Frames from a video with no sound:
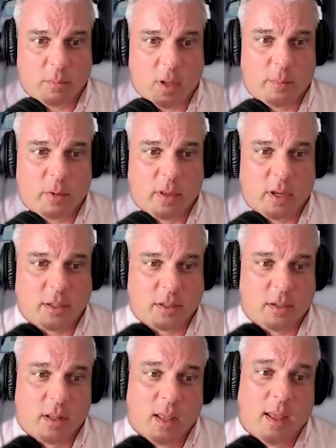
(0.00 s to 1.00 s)

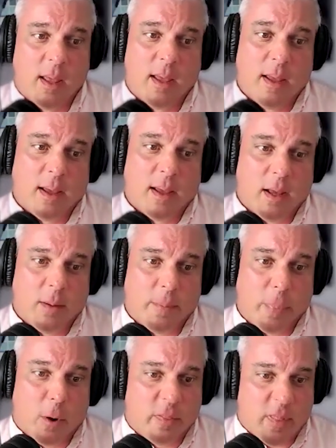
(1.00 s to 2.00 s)
population
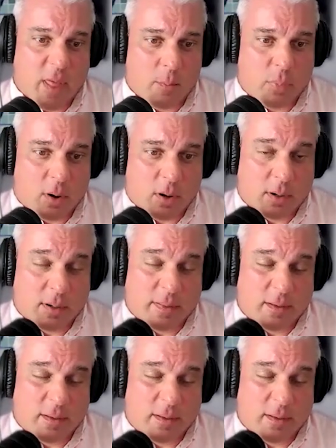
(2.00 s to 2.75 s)
on that part.